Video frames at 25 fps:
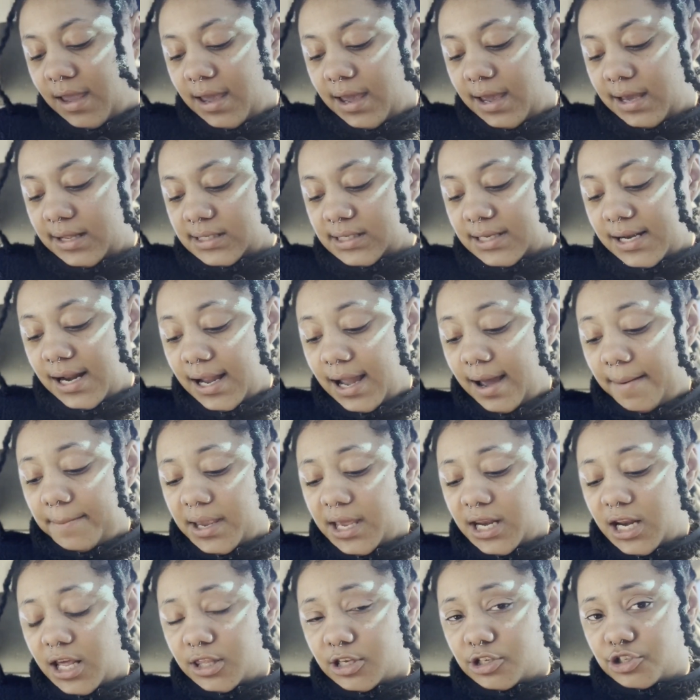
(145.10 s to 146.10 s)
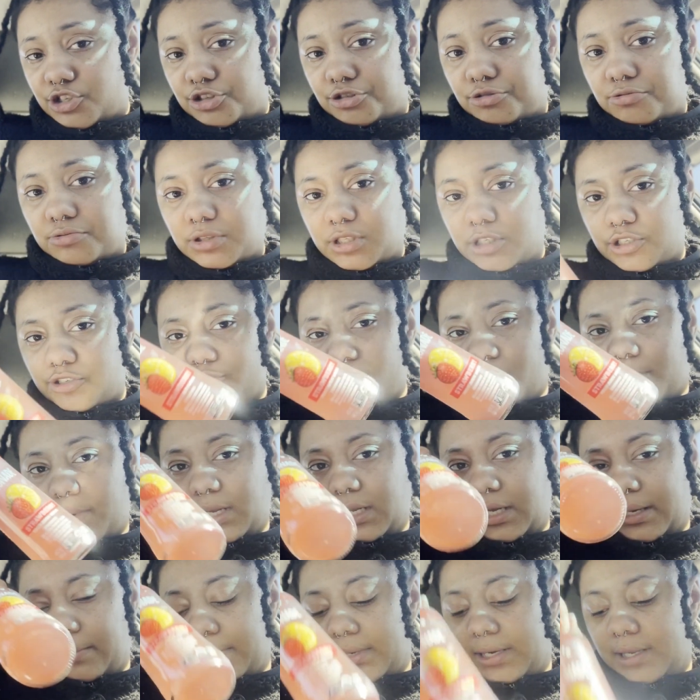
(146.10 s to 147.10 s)
And then I got me another juice, the strawberry
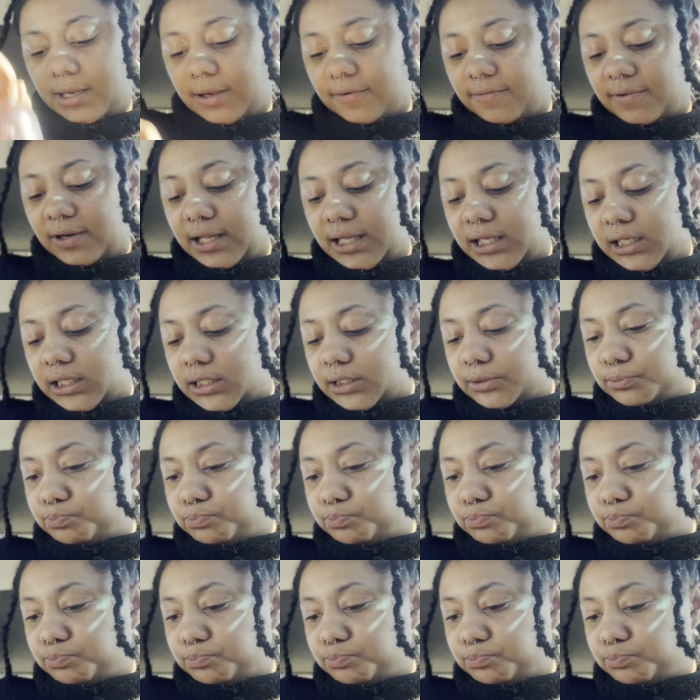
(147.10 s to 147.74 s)
lemonade for later.